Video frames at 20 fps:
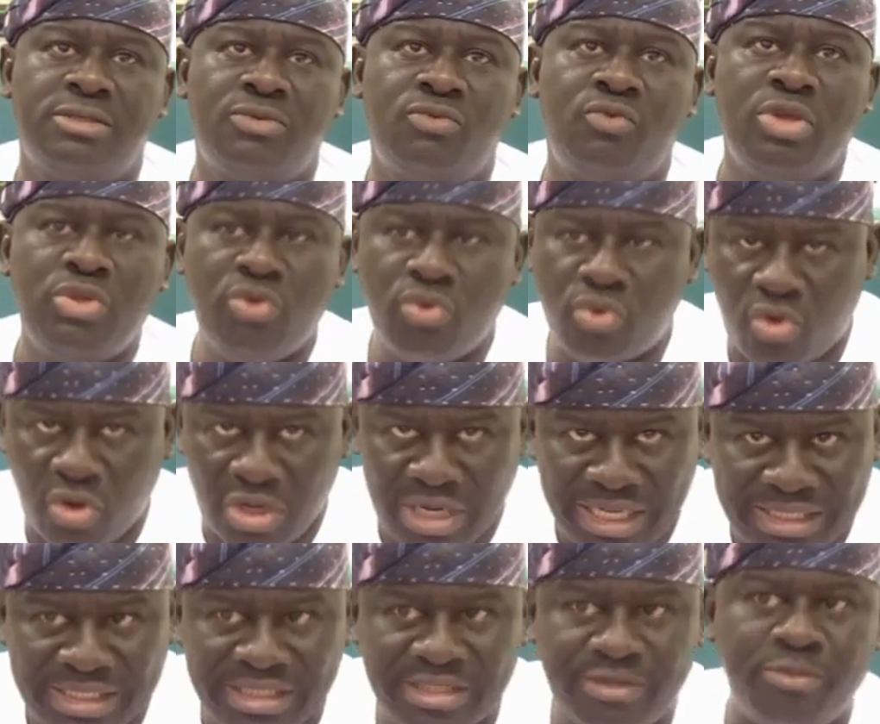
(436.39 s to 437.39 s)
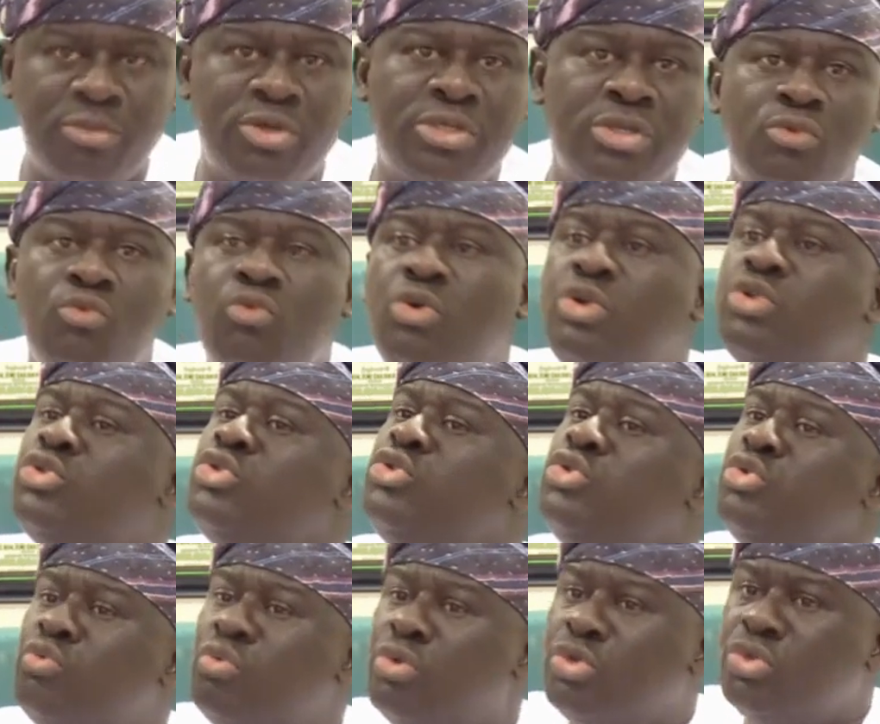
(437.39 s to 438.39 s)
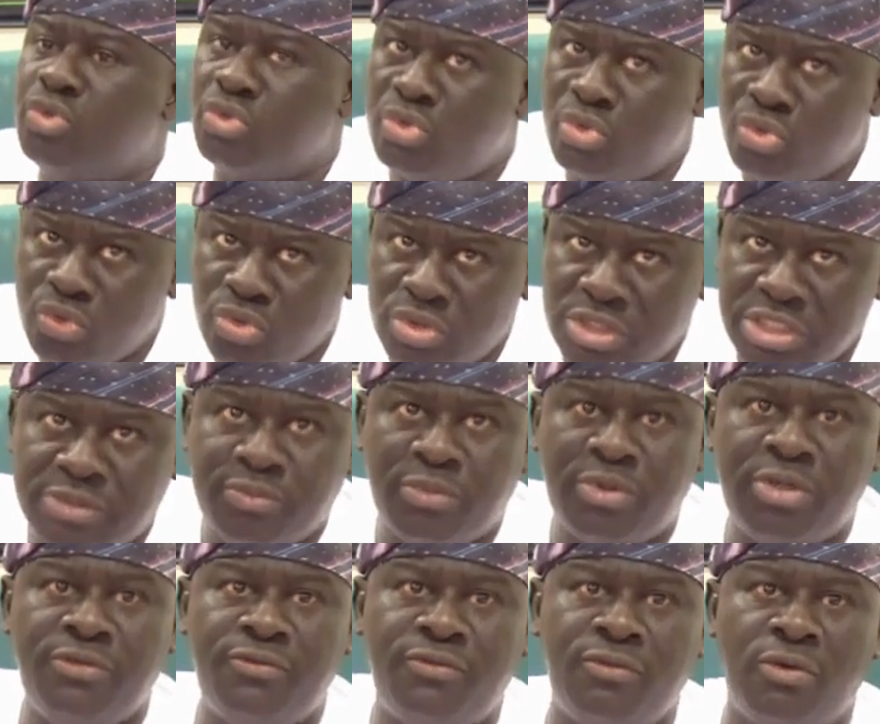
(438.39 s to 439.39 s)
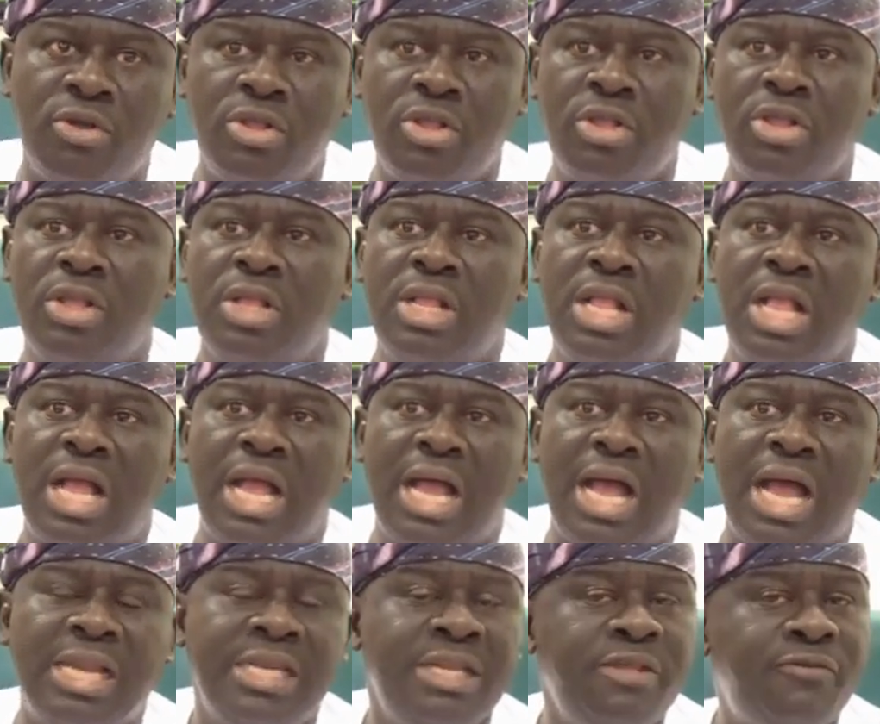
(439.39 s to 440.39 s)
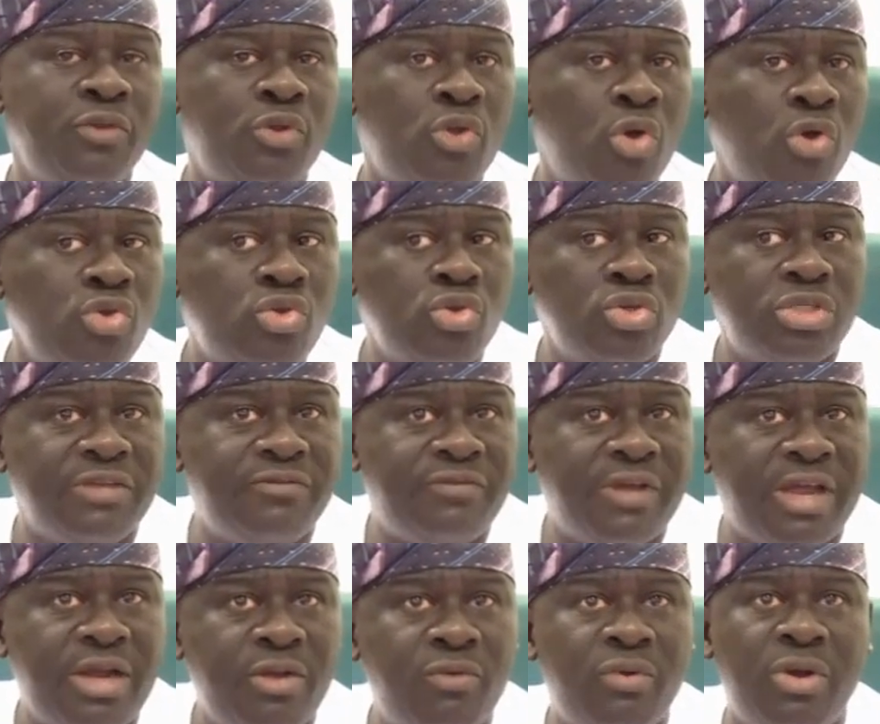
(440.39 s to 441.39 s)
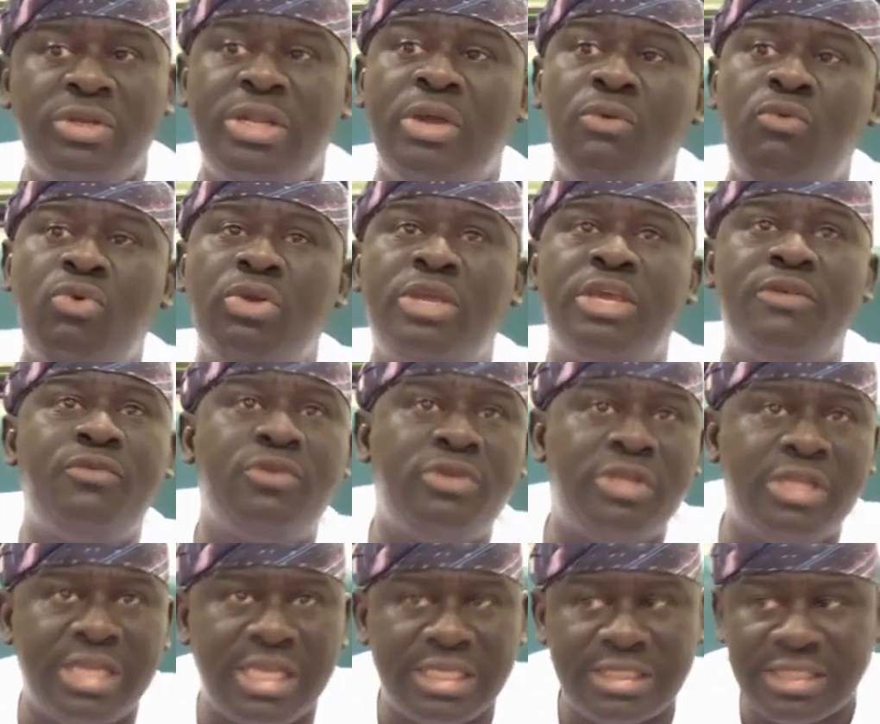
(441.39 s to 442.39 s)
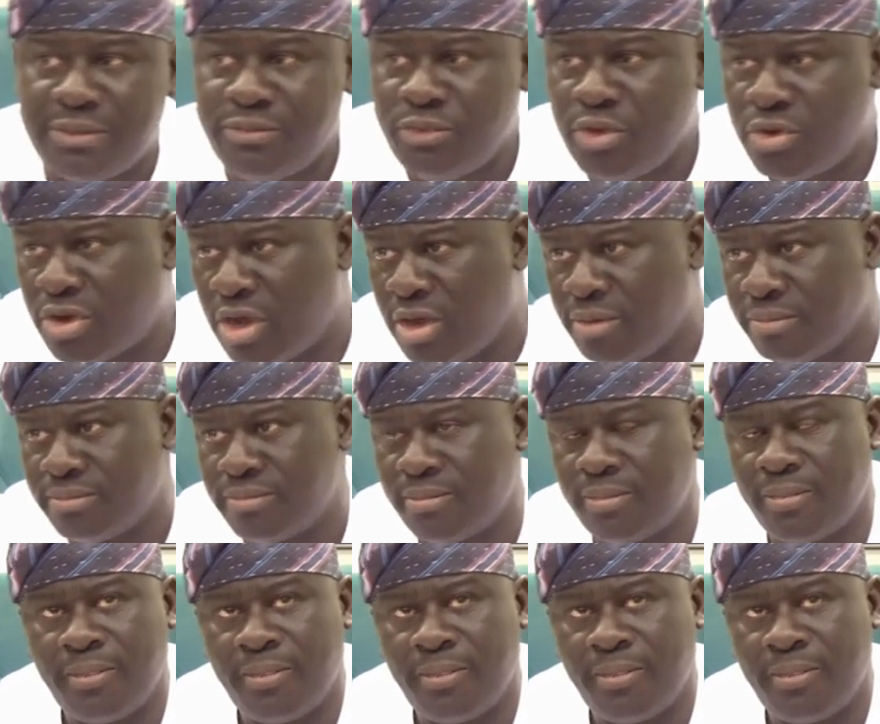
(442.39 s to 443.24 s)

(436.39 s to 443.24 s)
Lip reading: when you collect this money. What do you want to use this money for? And if you don't use it very well, they won't give you the next time you come.